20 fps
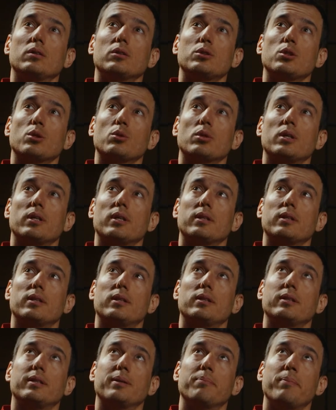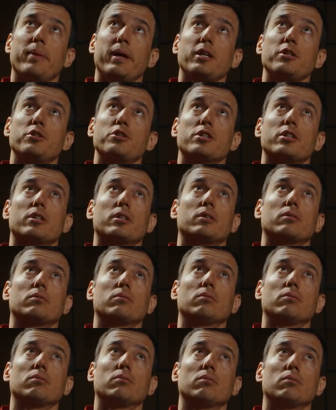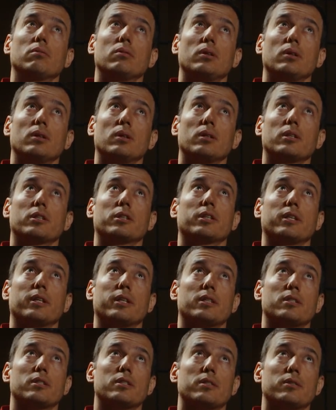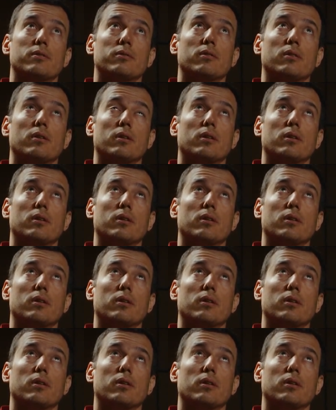So the major learnings